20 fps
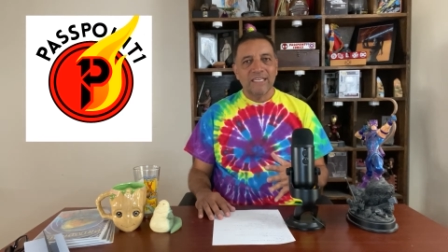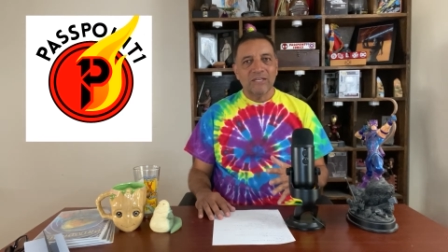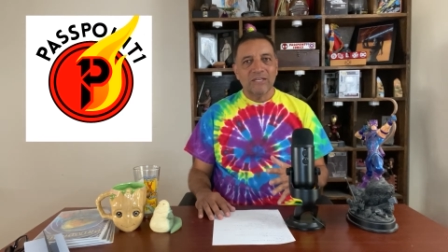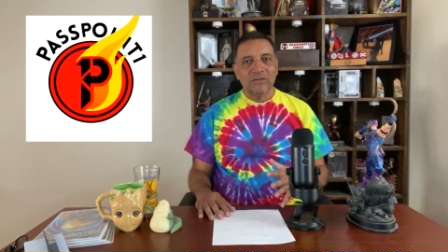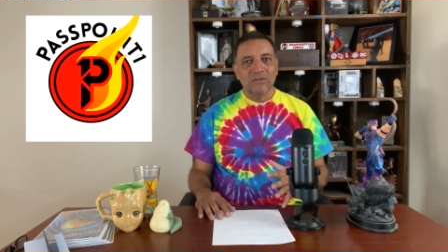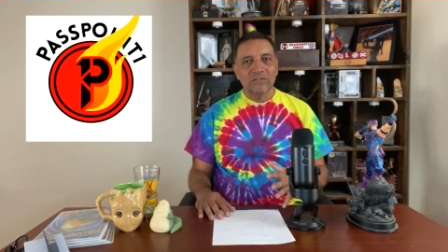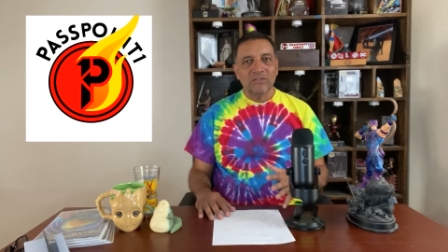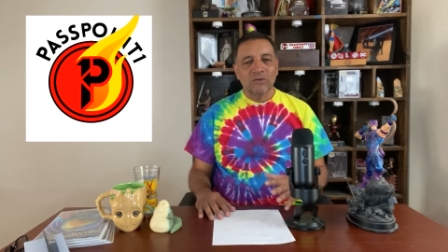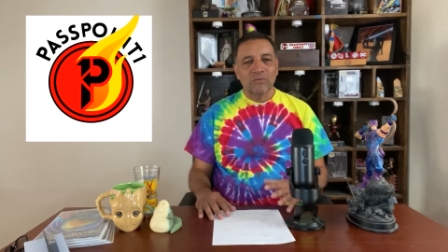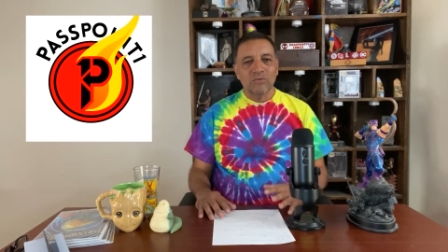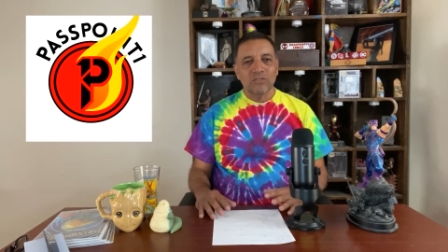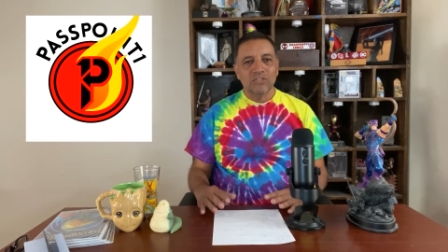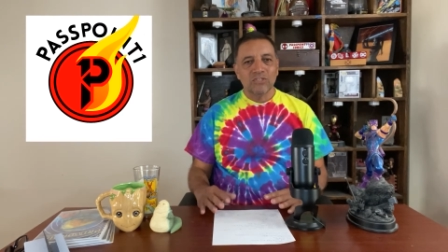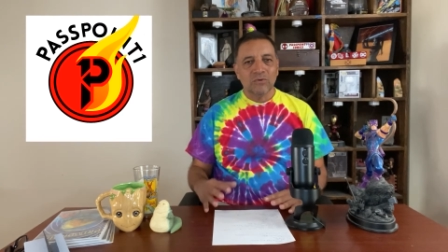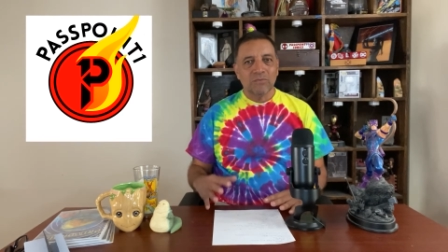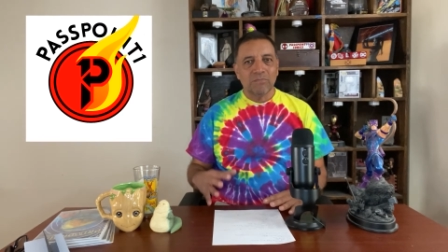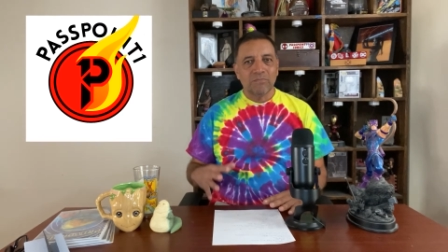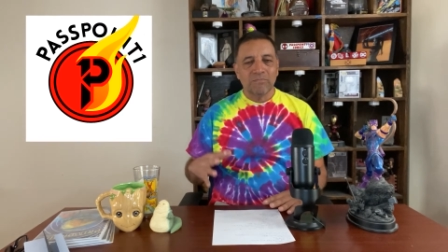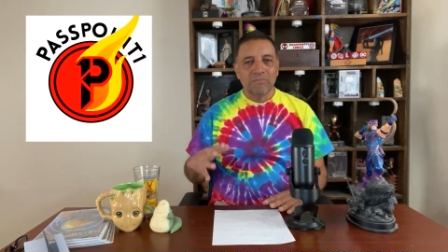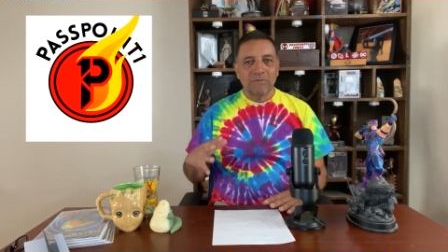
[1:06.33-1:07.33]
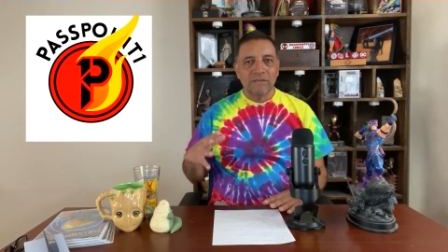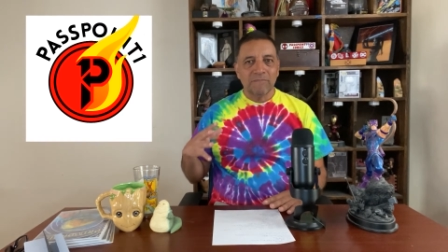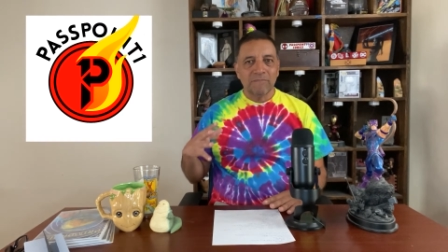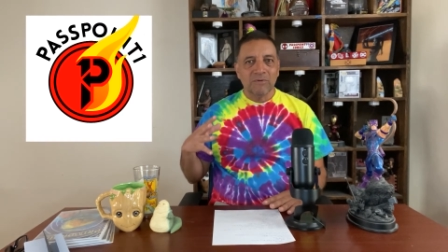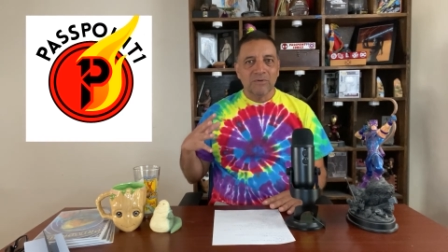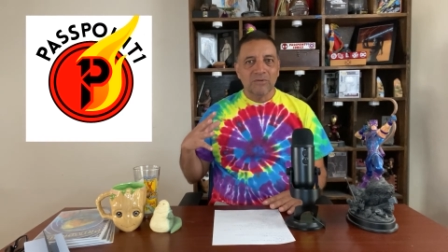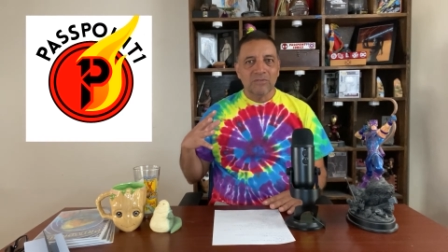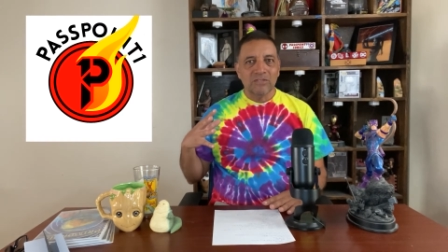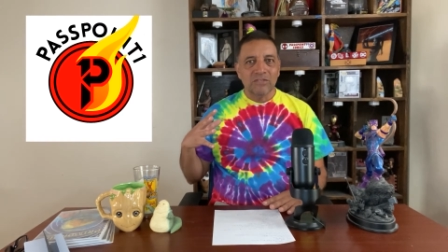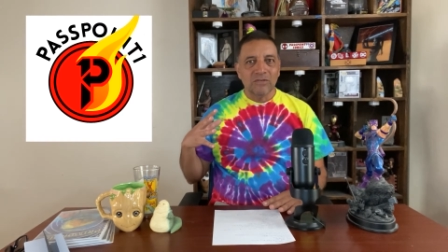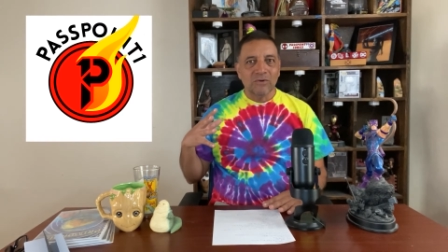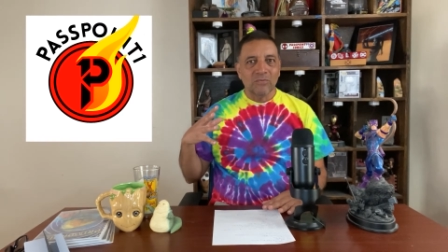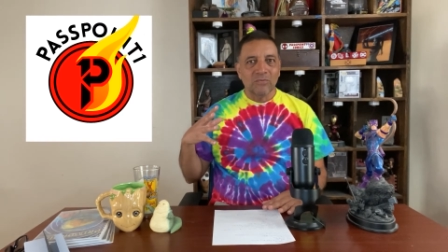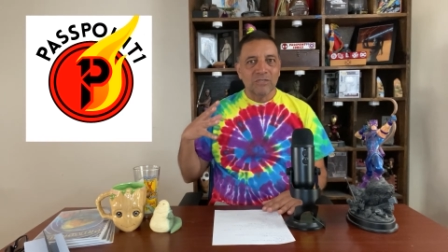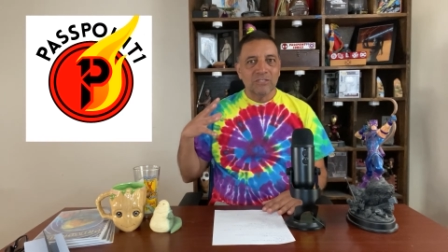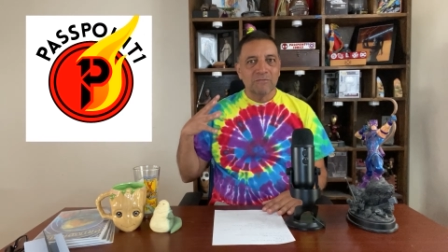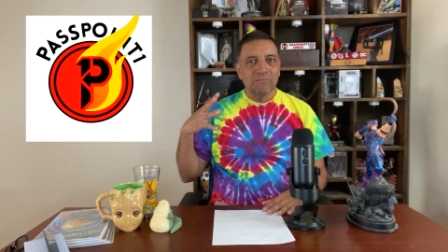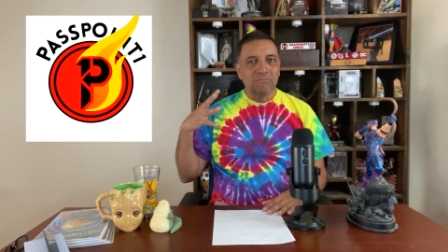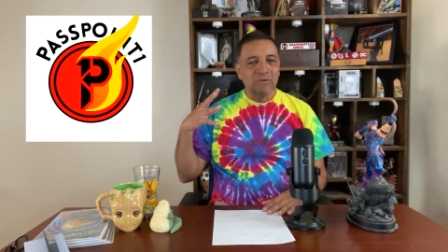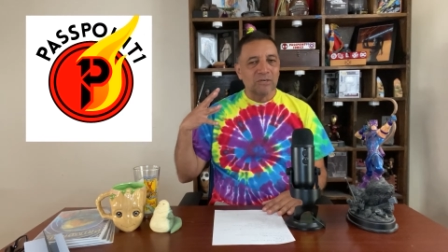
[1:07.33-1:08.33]
You know, they always show people, you know,
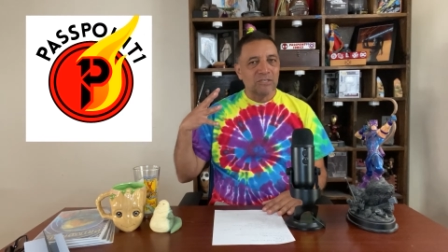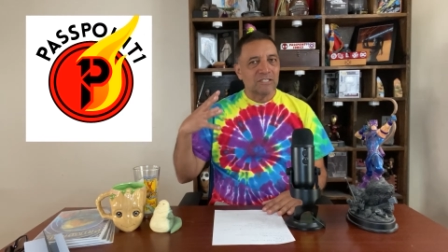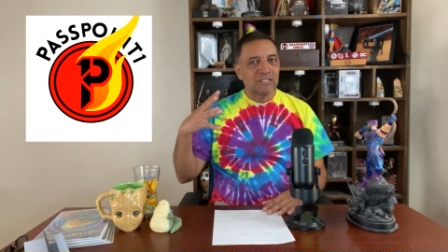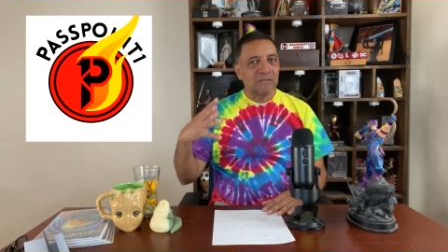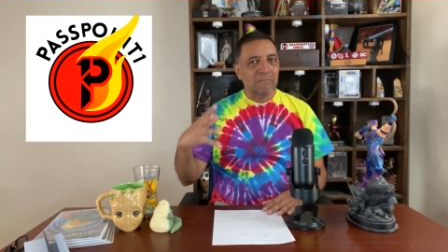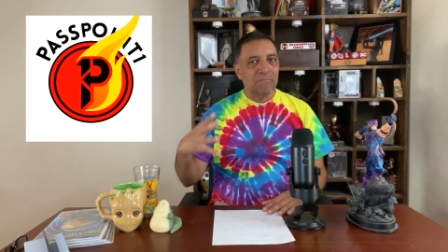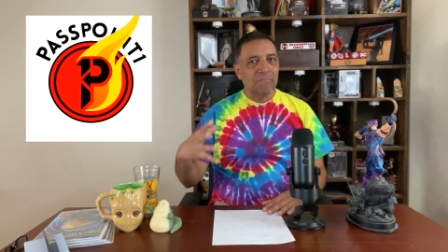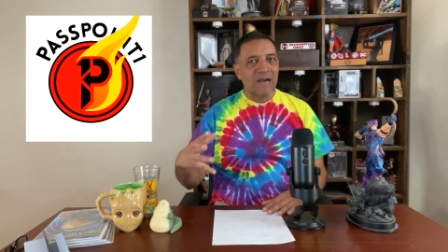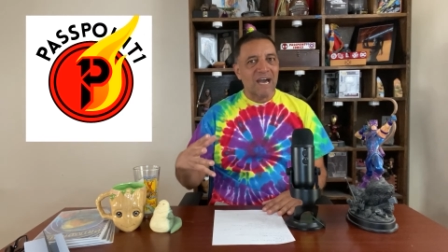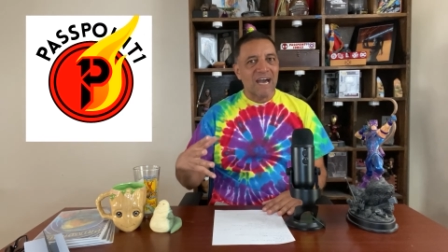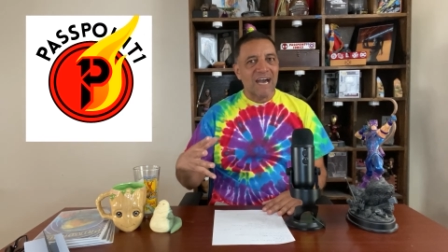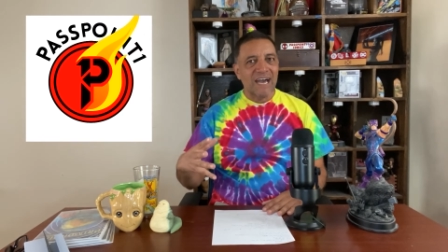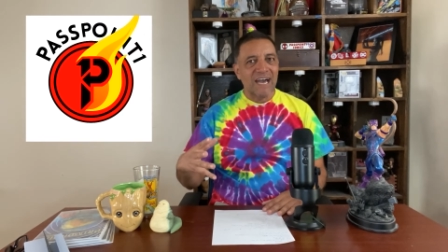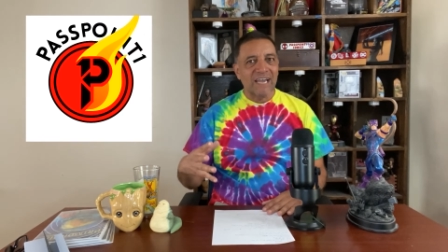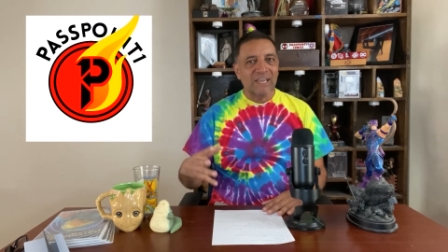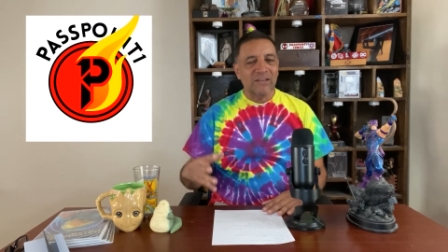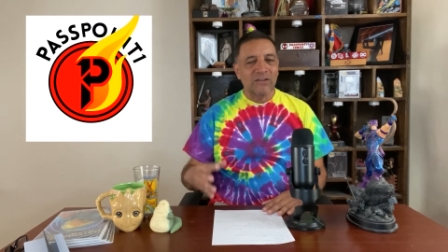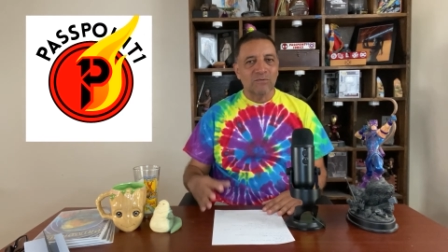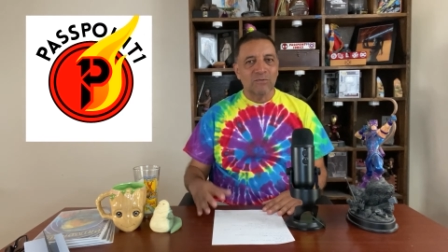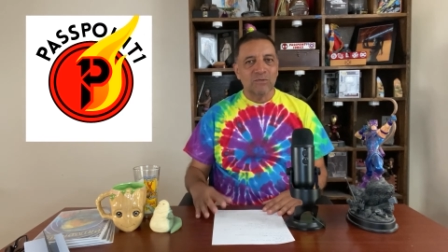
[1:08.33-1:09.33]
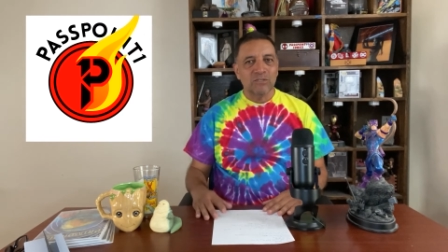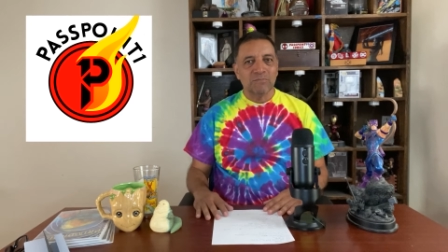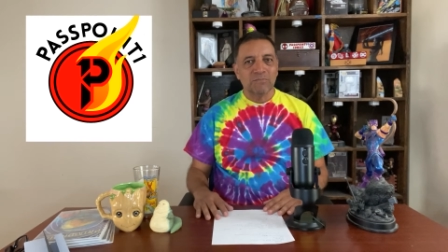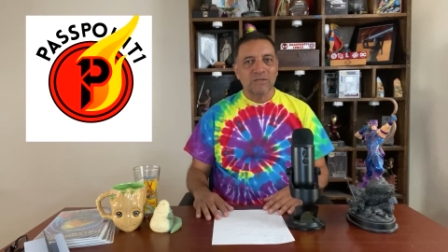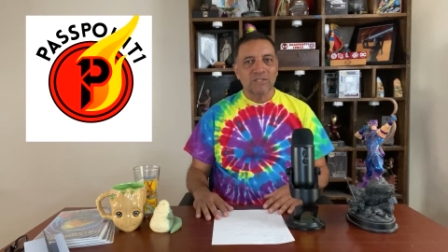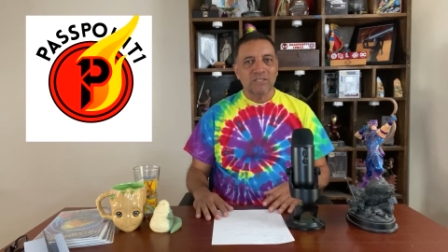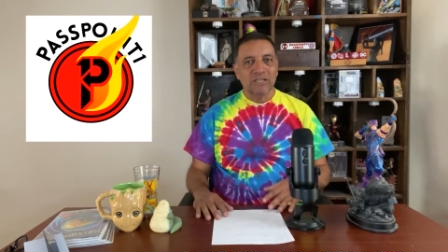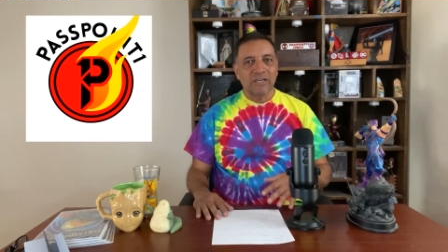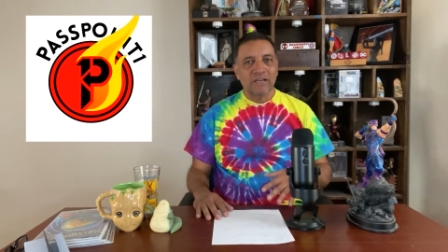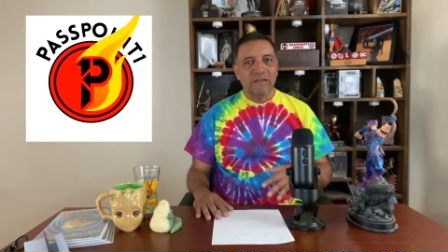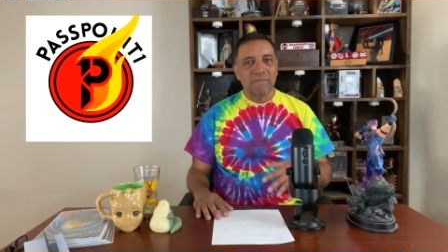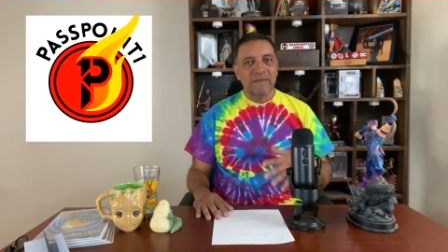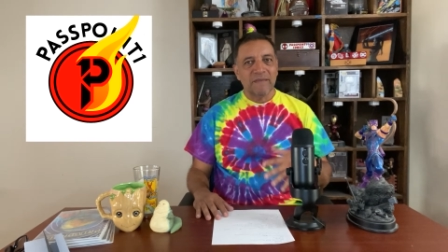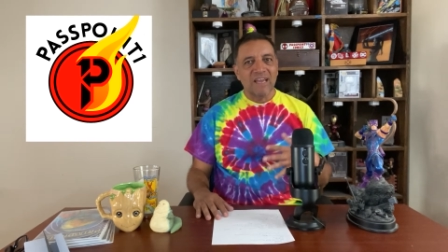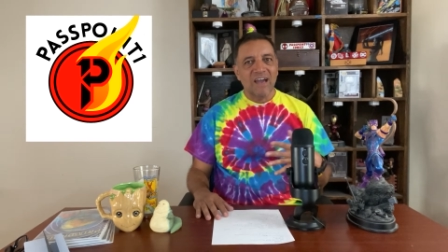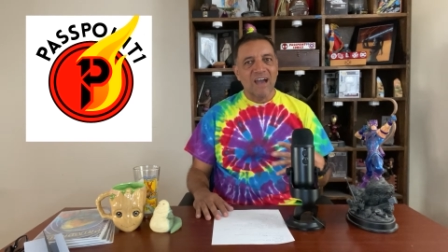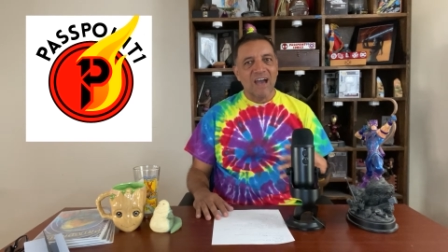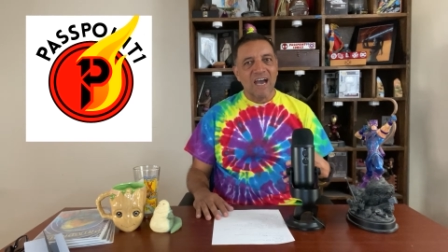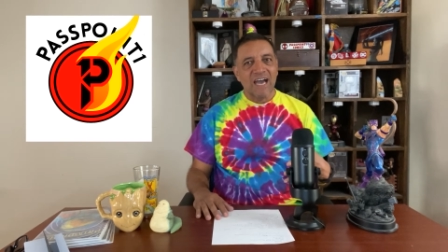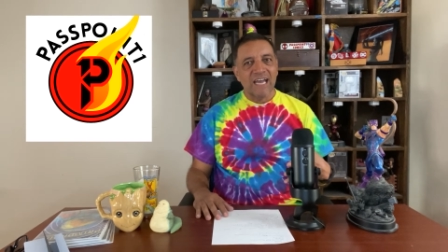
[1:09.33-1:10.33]
which books to buy, you know, which books are going to be
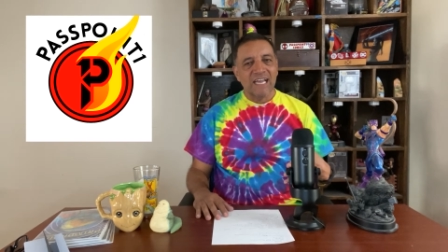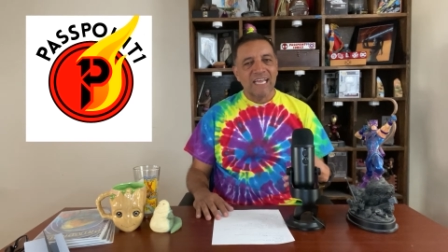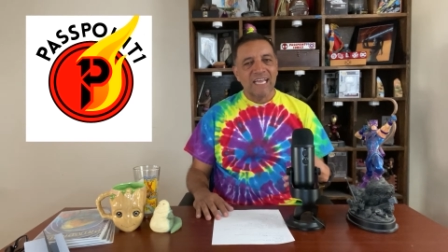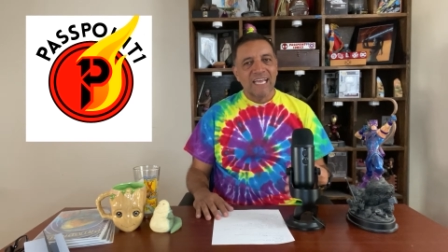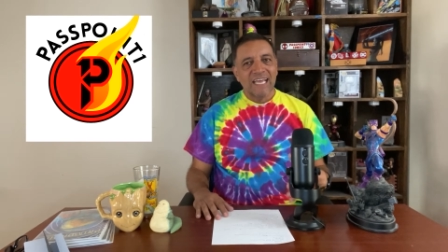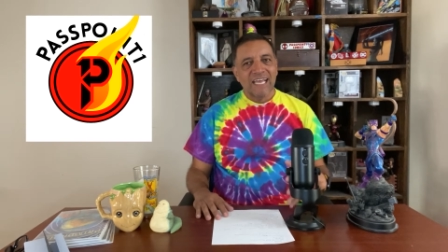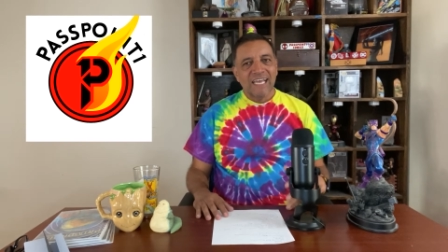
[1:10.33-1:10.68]
hot.